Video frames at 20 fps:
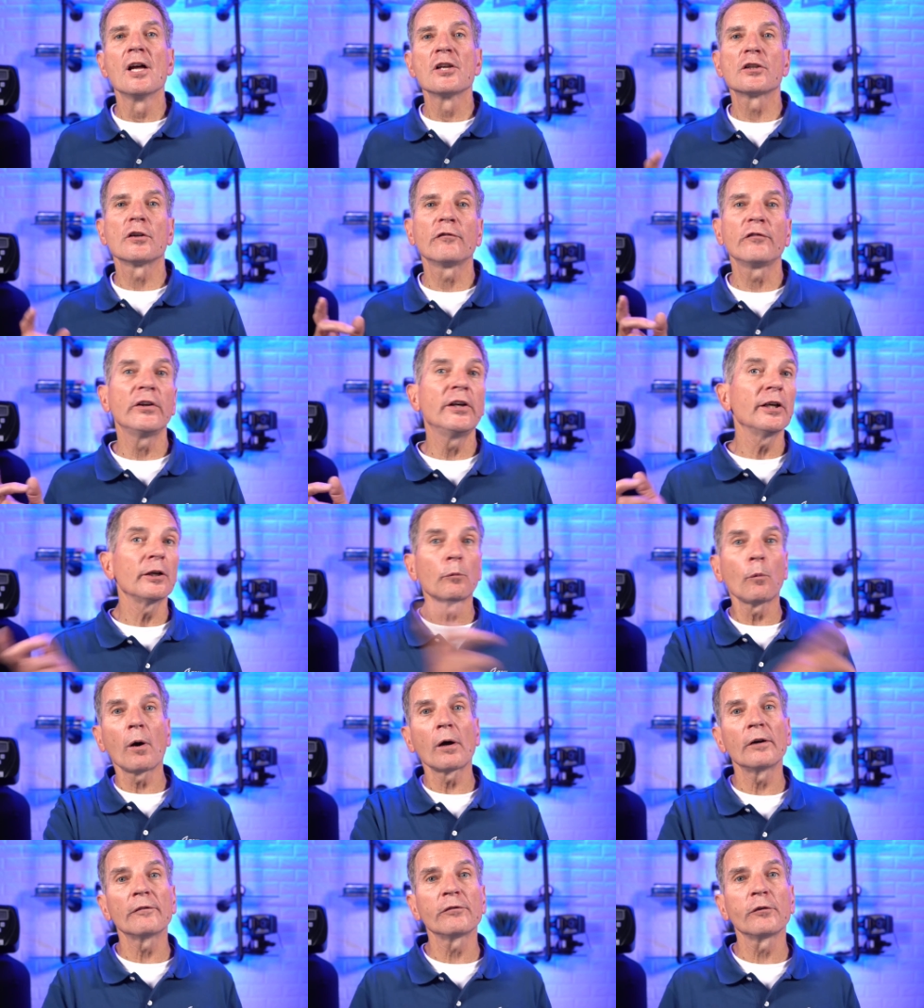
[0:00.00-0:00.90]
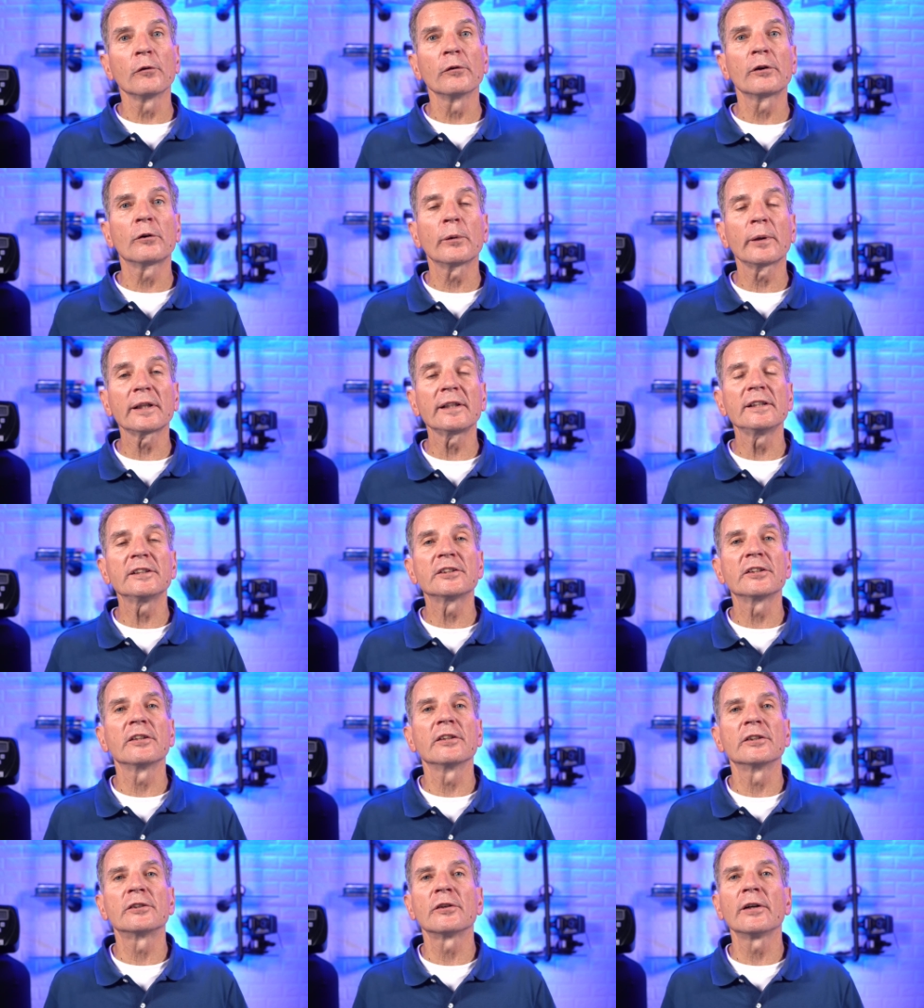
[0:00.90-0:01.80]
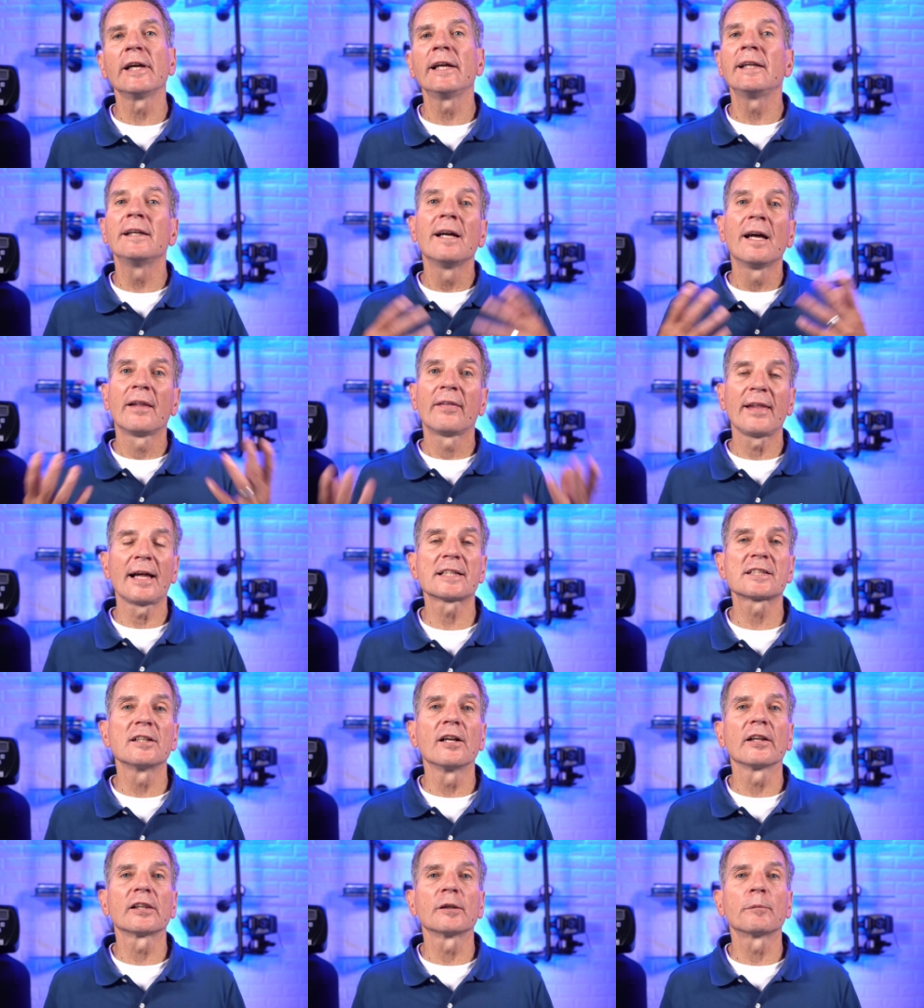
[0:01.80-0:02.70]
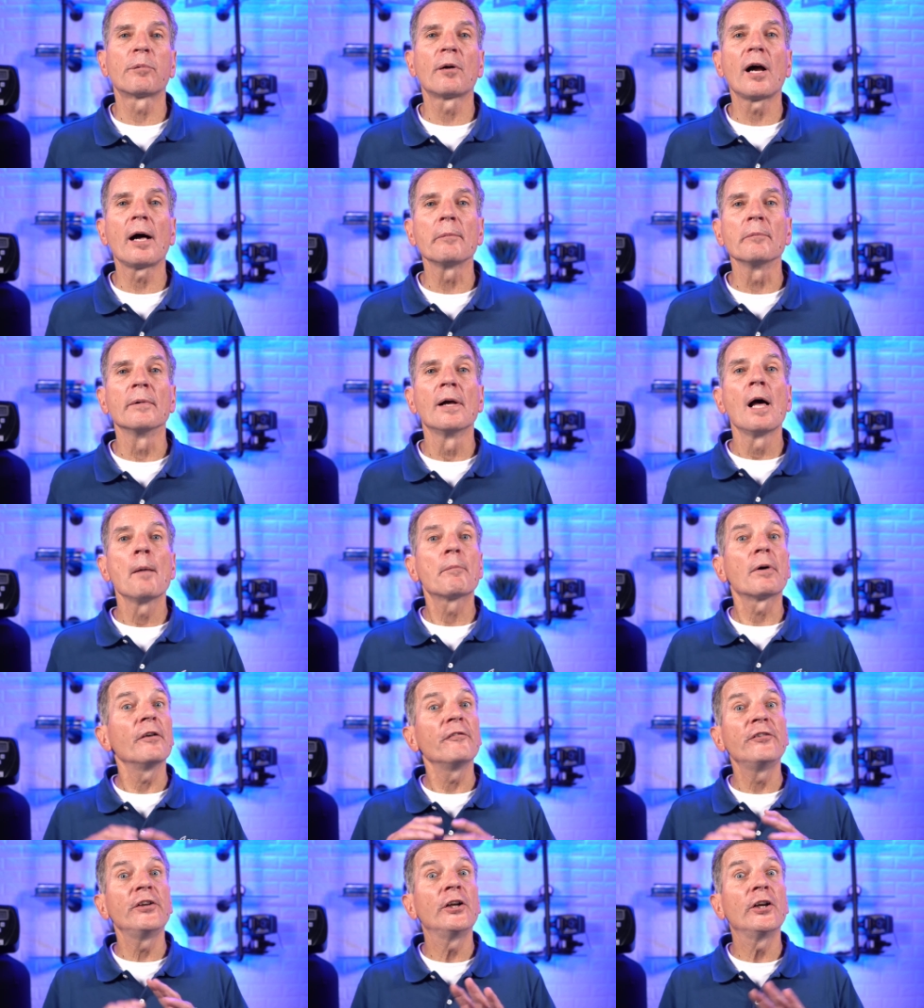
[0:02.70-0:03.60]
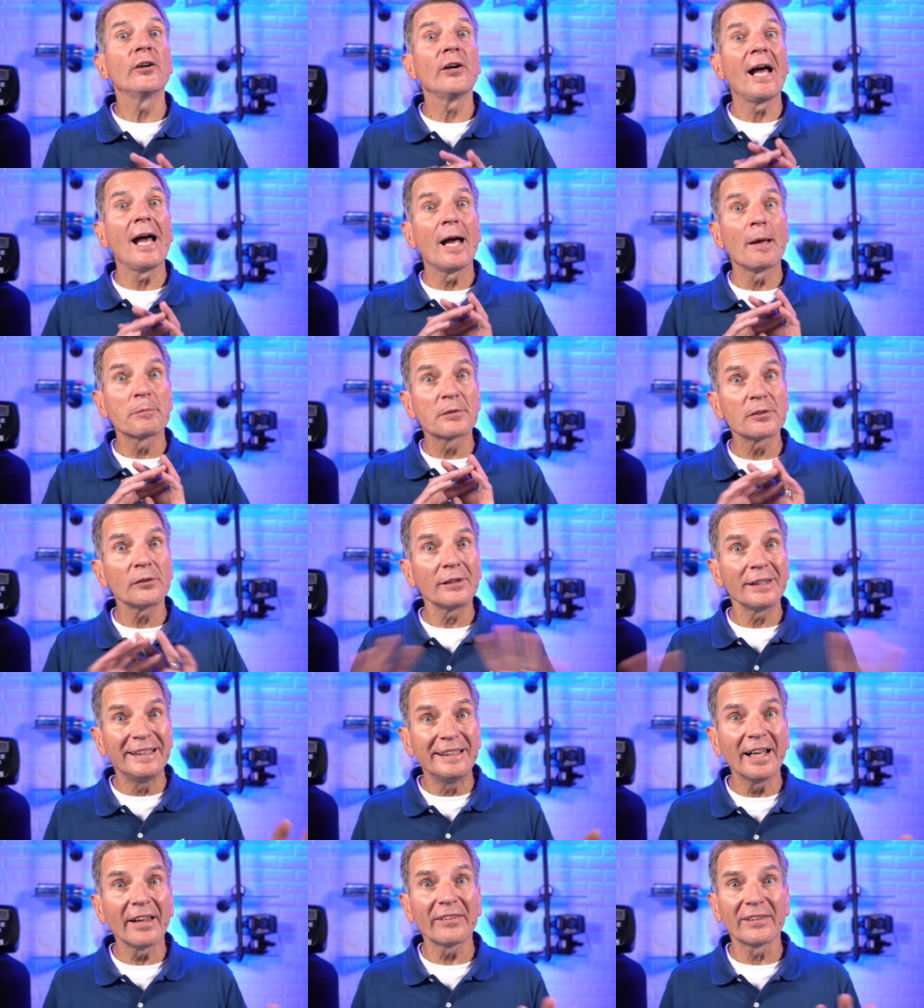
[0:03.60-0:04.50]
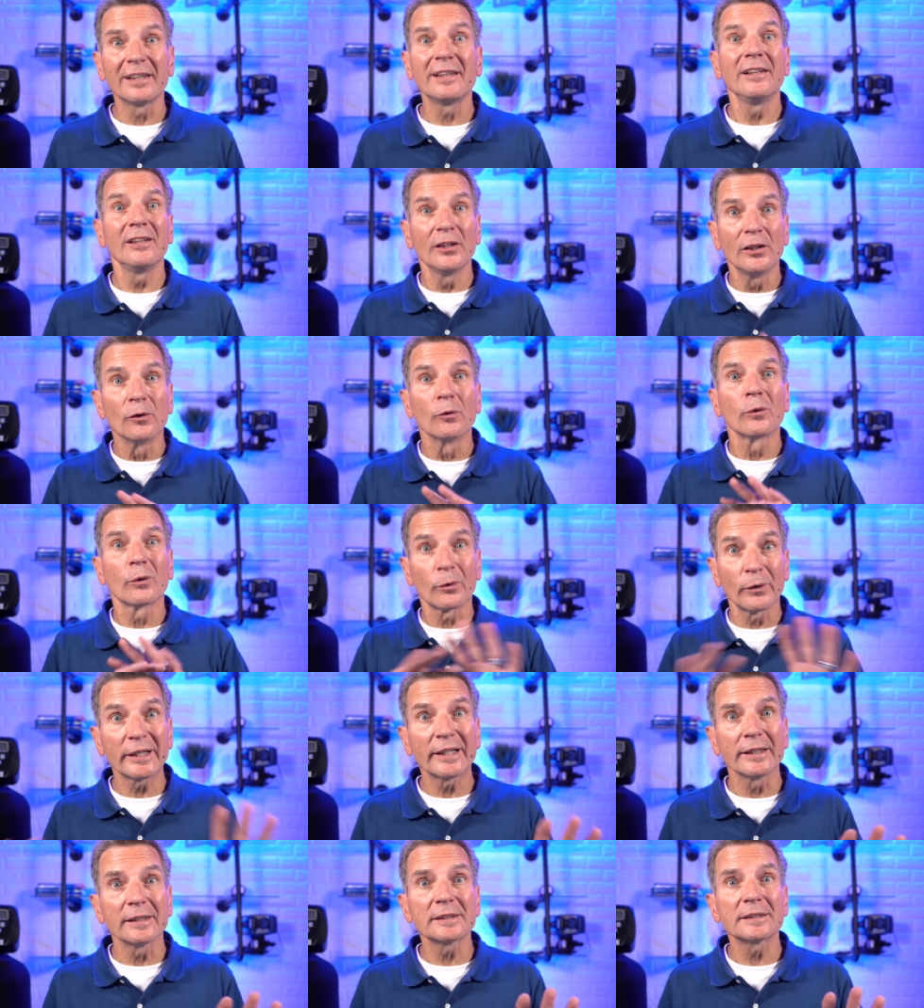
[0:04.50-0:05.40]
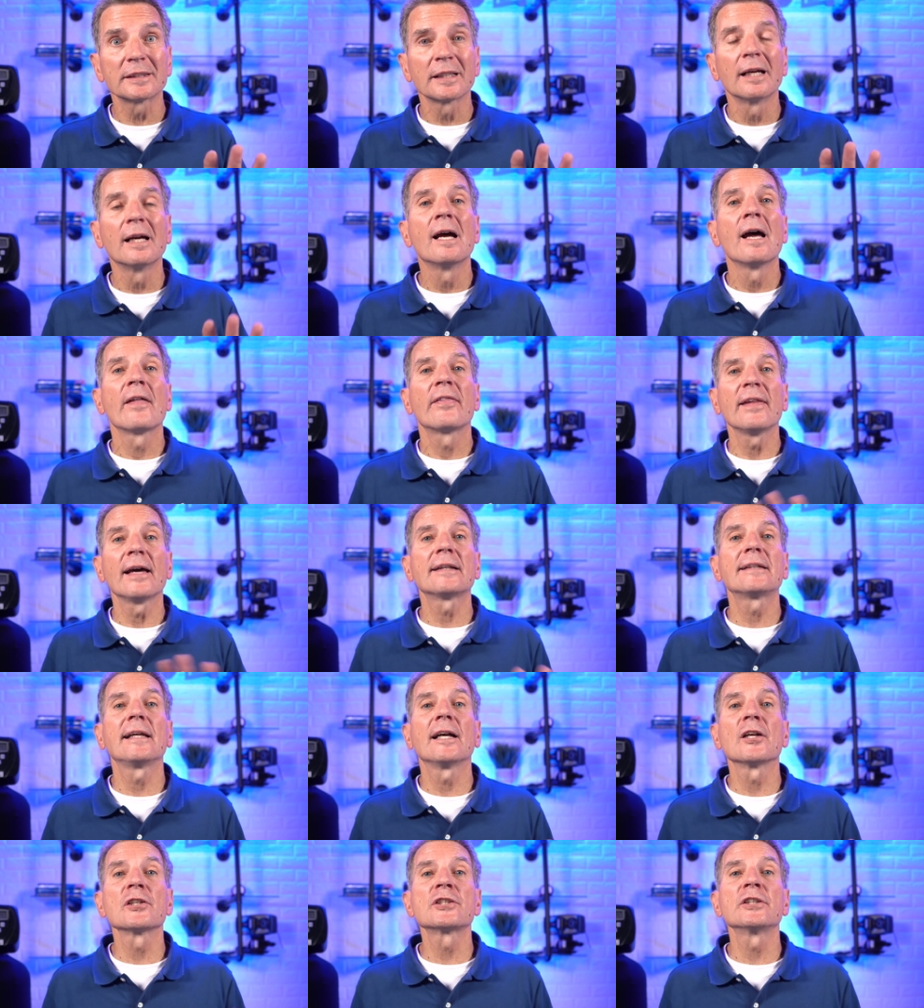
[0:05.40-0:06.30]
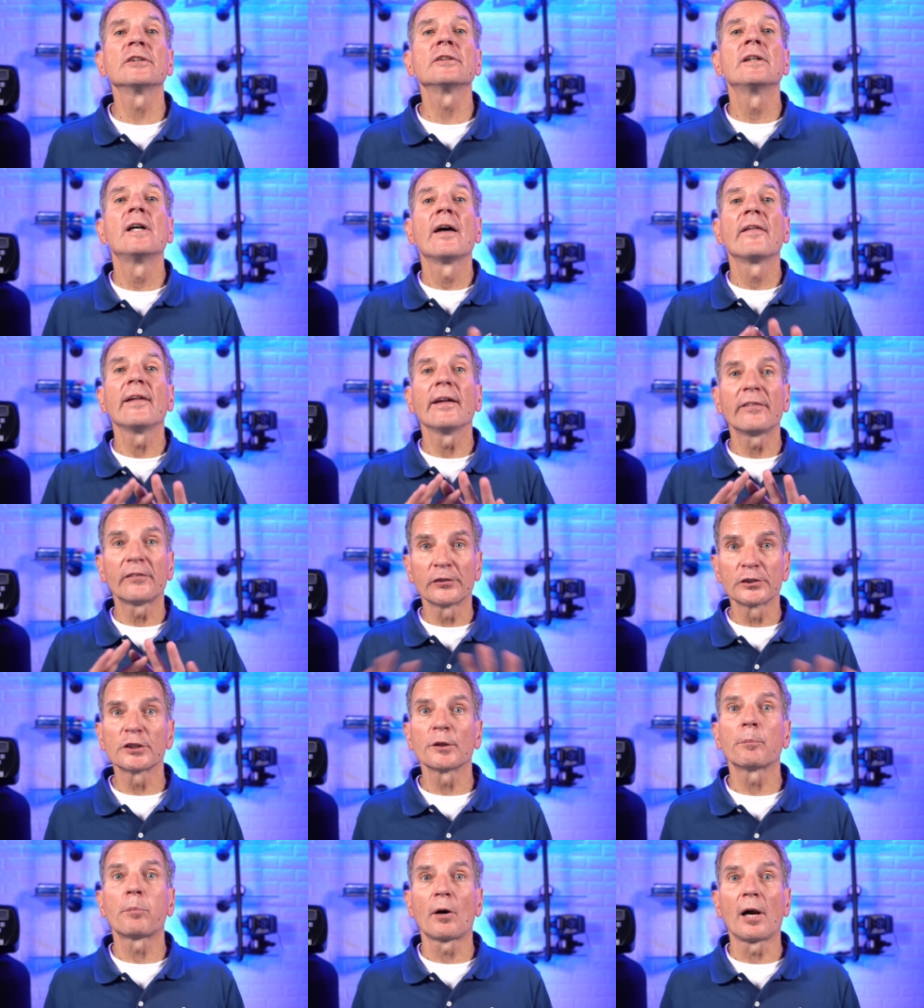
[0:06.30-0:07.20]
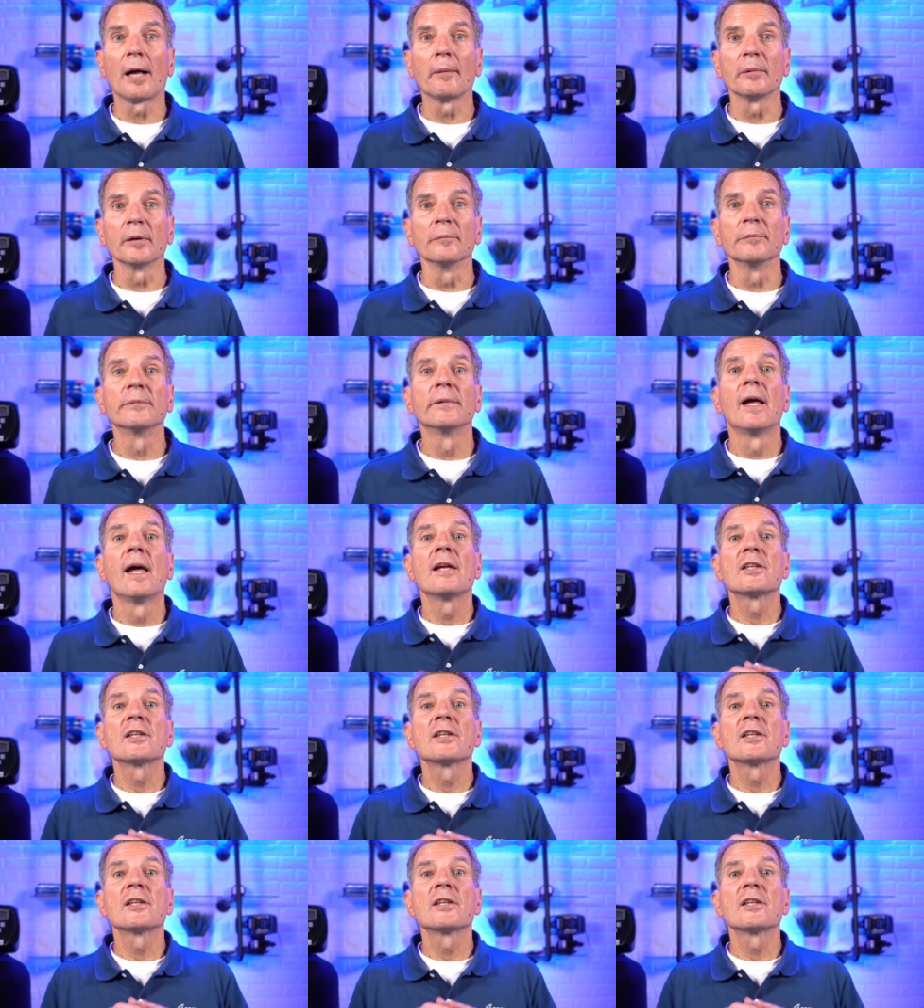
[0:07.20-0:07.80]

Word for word: So if you hear water flowing quickly to the drain, that's not the problem. But if you hear absolutely nothing, you know, crickets, that tells you that there's a problem.